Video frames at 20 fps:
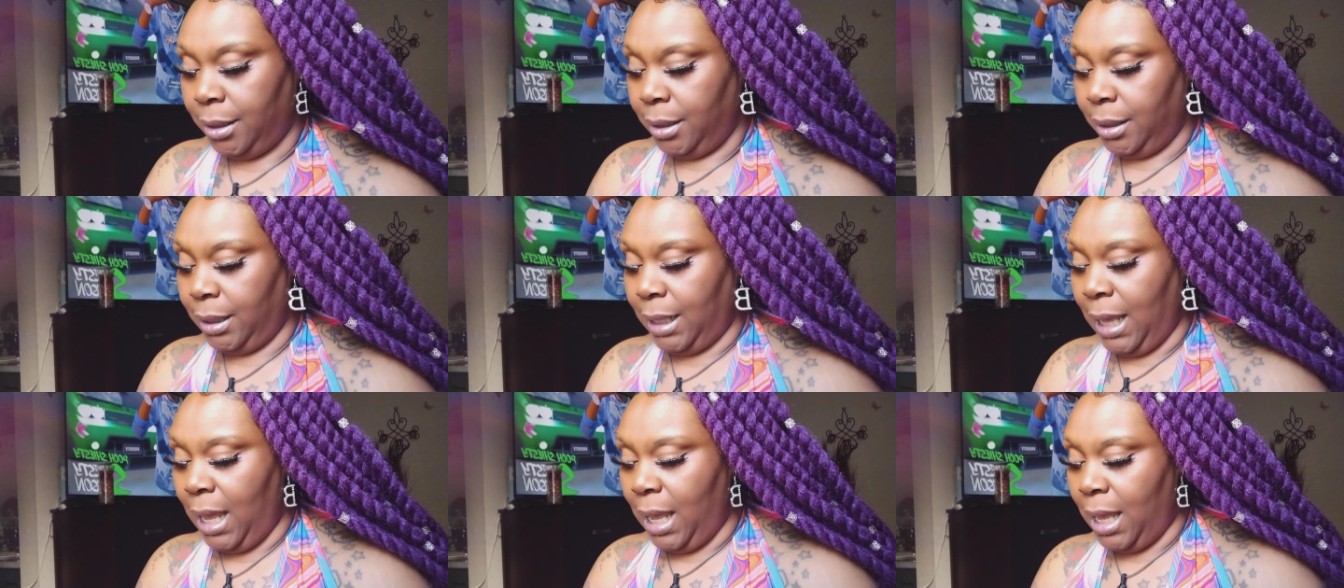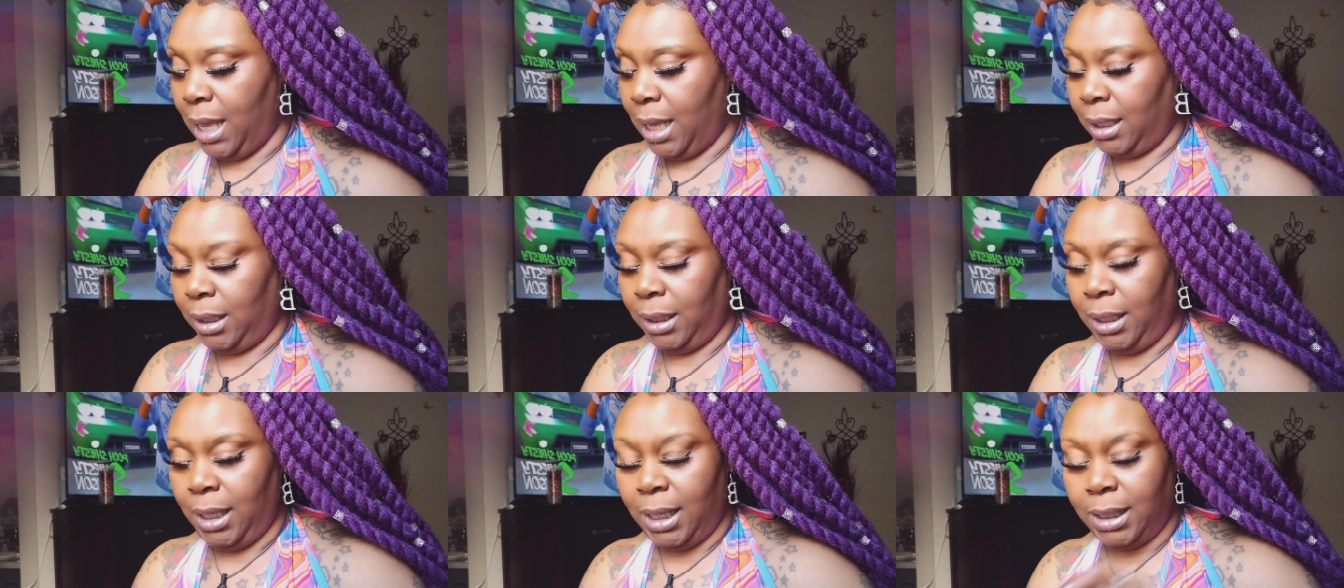Yeah,
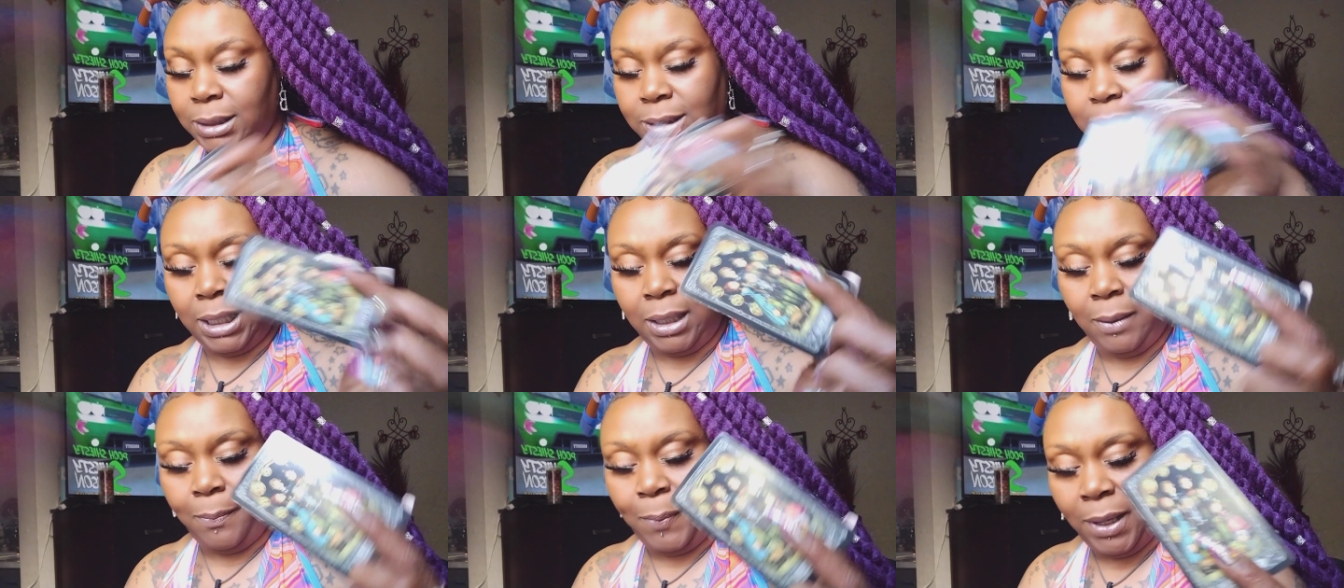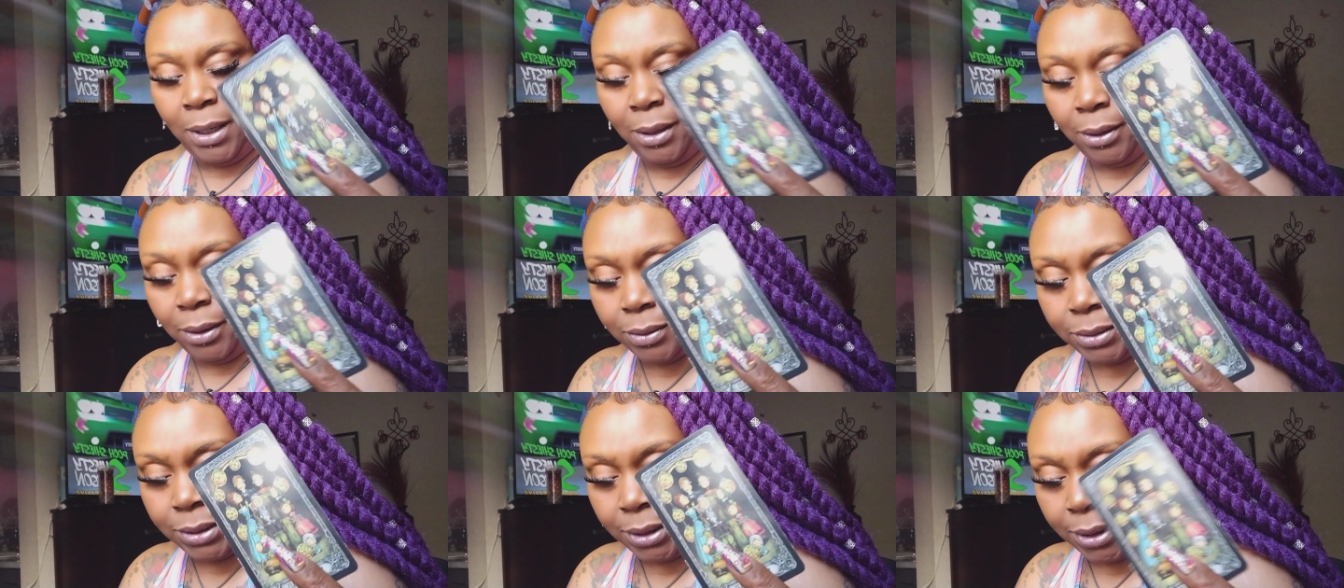look, Ten of
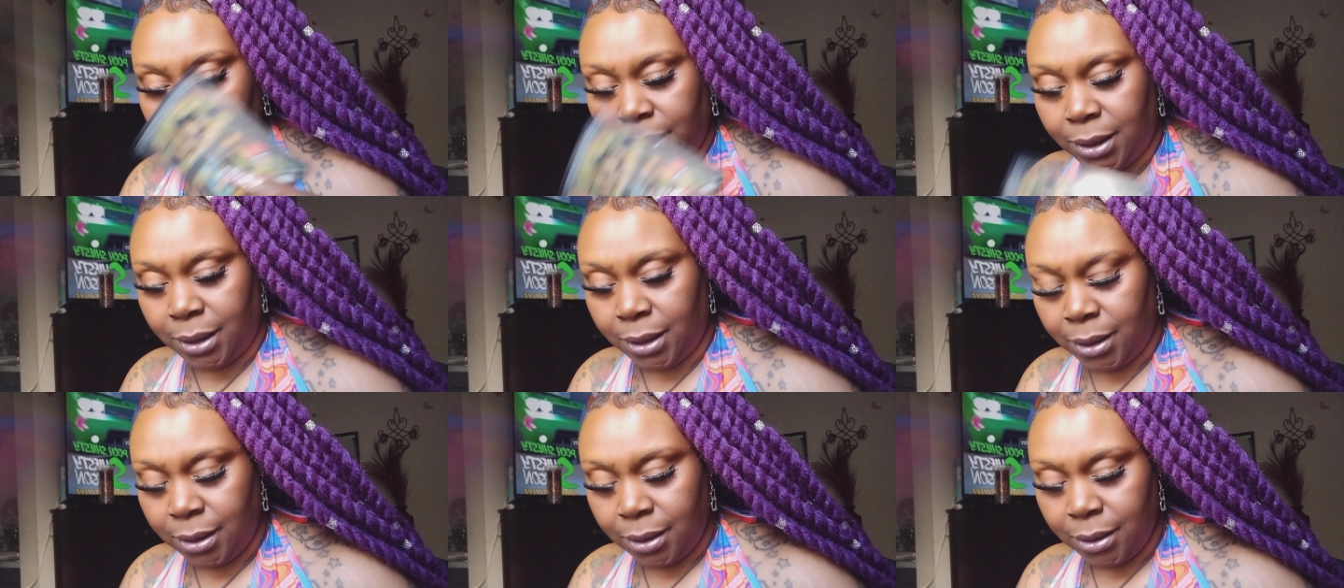Pentacles here.